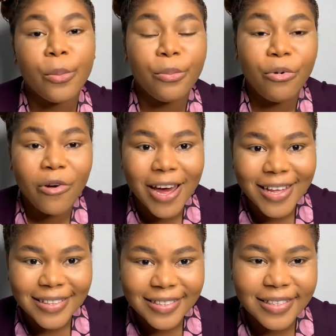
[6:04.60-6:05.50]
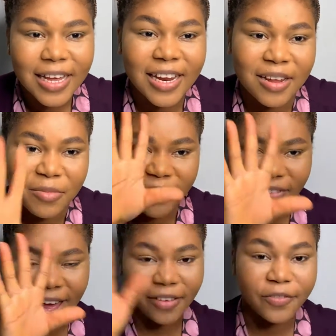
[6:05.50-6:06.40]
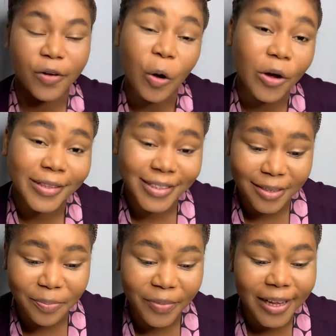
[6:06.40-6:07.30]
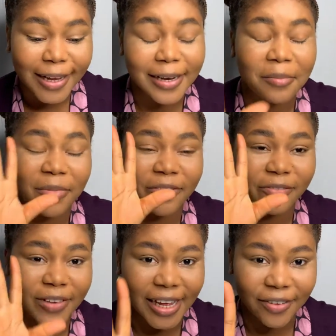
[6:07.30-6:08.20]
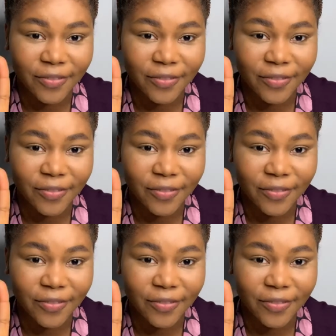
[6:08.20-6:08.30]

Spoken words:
Point number five, or tip number five,